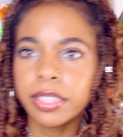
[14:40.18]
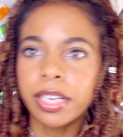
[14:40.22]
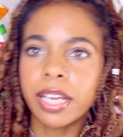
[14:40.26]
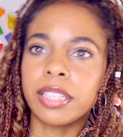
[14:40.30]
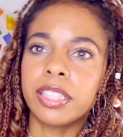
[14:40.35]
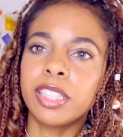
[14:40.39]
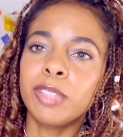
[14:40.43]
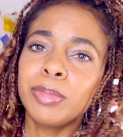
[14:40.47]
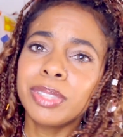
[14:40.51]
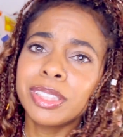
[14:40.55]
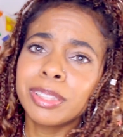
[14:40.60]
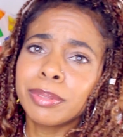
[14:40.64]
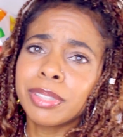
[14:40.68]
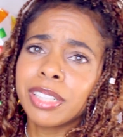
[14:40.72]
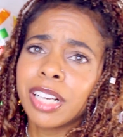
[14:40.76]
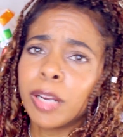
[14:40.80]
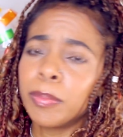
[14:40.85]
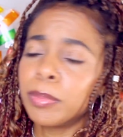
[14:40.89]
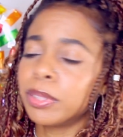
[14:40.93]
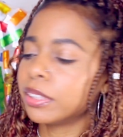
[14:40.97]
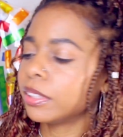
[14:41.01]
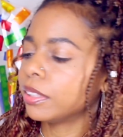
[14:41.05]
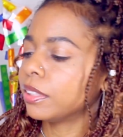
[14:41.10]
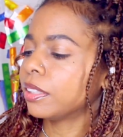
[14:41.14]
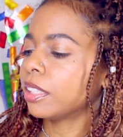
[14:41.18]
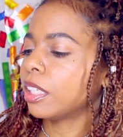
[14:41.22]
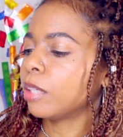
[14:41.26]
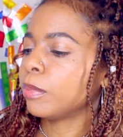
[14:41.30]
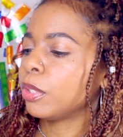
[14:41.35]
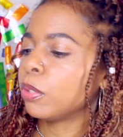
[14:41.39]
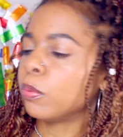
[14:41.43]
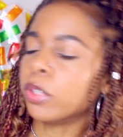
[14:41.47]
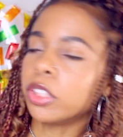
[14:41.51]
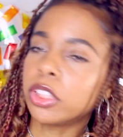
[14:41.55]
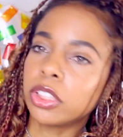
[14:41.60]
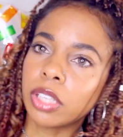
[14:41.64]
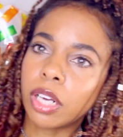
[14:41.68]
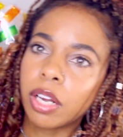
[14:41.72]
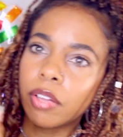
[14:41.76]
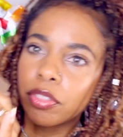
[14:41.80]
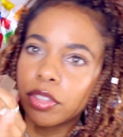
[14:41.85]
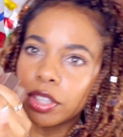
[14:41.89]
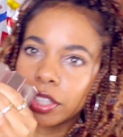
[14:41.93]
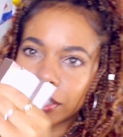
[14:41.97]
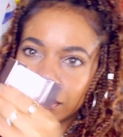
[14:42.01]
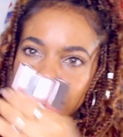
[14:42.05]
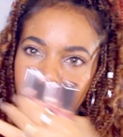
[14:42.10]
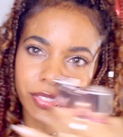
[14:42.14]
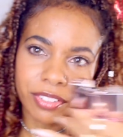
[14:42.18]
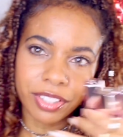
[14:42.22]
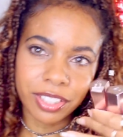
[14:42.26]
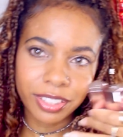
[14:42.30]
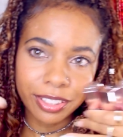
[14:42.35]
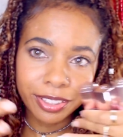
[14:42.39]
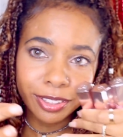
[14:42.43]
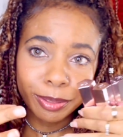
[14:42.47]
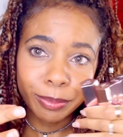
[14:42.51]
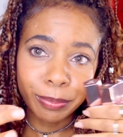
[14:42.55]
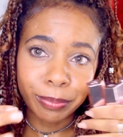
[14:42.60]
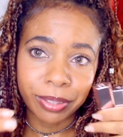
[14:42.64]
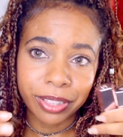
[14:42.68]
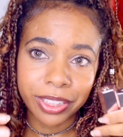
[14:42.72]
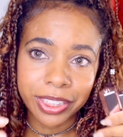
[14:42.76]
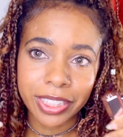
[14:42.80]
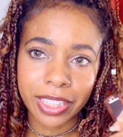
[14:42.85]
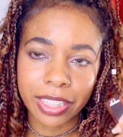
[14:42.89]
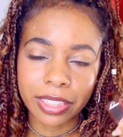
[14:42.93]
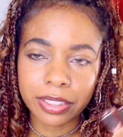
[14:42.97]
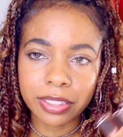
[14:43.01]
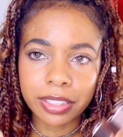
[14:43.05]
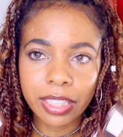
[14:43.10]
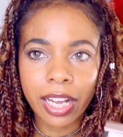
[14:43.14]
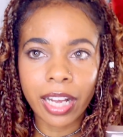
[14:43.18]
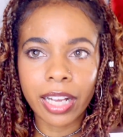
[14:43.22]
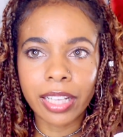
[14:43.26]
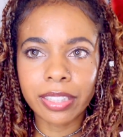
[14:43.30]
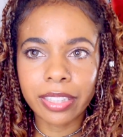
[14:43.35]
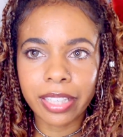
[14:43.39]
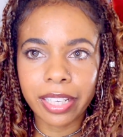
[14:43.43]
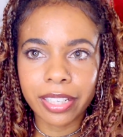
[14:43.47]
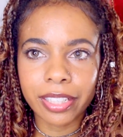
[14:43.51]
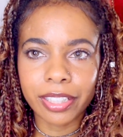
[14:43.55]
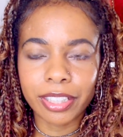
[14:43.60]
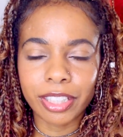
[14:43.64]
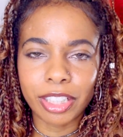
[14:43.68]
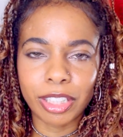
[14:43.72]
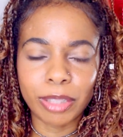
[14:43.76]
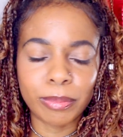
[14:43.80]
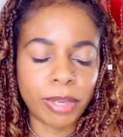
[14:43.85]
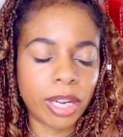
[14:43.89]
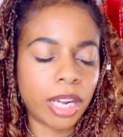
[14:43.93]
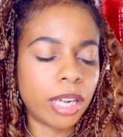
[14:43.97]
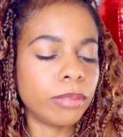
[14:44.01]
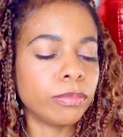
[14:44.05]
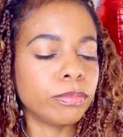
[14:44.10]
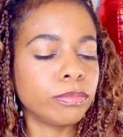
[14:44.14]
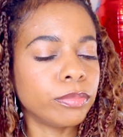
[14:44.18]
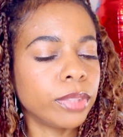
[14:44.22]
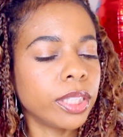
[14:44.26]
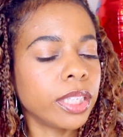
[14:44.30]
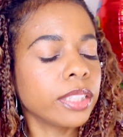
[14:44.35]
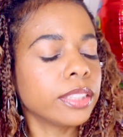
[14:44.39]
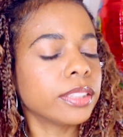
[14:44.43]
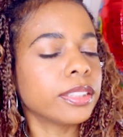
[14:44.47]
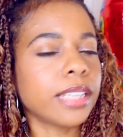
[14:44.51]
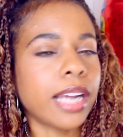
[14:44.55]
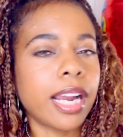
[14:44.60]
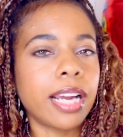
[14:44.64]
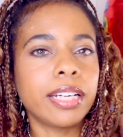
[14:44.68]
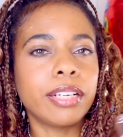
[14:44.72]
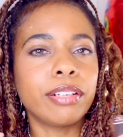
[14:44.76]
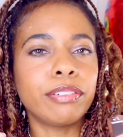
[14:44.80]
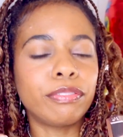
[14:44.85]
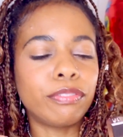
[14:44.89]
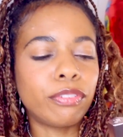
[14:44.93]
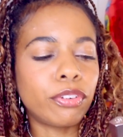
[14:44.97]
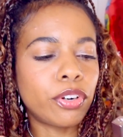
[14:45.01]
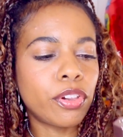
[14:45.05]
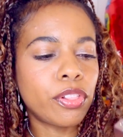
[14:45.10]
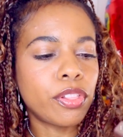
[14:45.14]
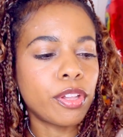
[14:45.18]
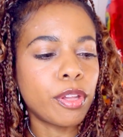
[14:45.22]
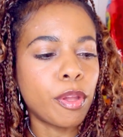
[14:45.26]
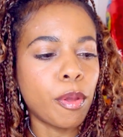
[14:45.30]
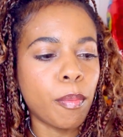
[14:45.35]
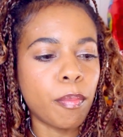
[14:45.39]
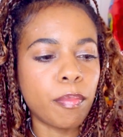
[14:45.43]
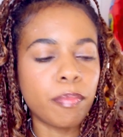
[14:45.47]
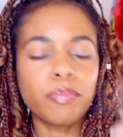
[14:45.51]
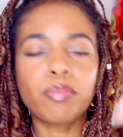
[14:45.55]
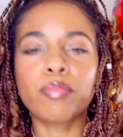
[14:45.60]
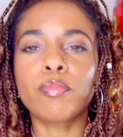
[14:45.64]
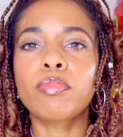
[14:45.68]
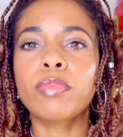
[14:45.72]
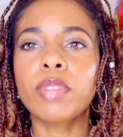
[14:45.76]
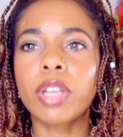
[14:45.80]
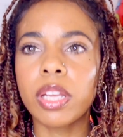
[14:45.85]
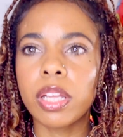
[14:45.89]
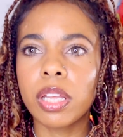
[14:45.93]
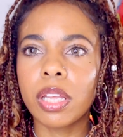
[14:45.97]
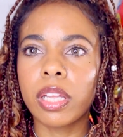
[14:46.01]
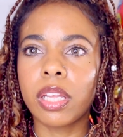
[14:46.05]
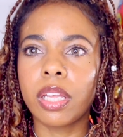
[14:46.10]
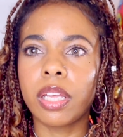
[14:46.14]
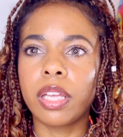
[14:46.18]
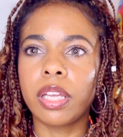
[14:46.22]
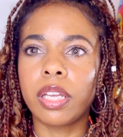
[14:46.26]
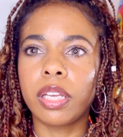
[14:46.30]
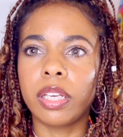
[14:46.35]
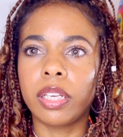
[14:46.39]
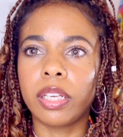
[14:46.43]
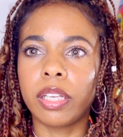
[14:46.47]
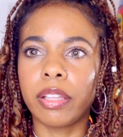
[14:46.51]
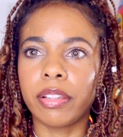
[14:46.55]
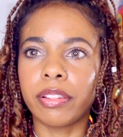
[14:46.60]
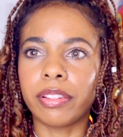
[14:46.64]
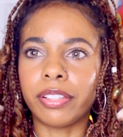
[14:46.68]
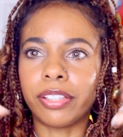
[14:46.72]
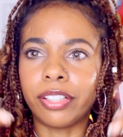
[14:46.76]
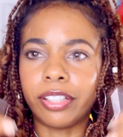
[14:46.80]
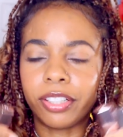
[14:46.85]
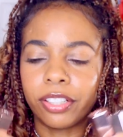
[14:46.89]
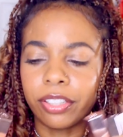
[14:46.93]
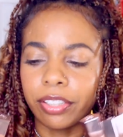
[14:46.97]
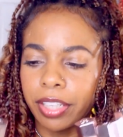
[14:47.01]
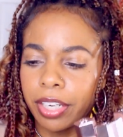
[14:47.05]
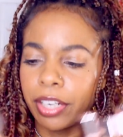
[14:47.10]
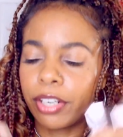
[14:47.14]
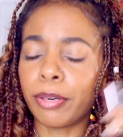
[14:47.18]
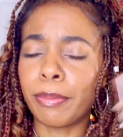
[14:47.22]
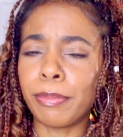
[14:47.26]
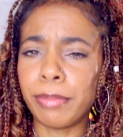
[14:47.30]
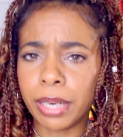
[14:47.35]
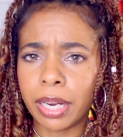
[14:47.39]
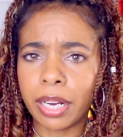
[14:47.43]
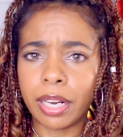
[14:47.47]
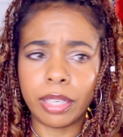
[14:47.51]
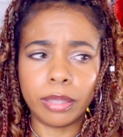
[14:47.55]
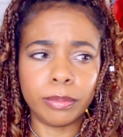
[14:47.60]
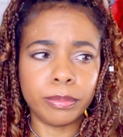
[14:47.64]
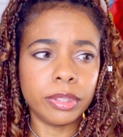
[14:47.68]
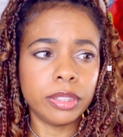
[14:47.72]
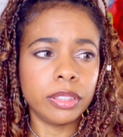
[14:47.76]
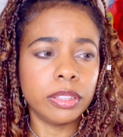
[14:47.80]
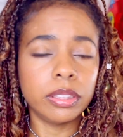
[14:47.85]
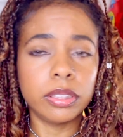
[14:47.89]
Yeah, leave me some comments and tell me what y'all think of these. But yes, I like them. I'm excited for them. They are bomb.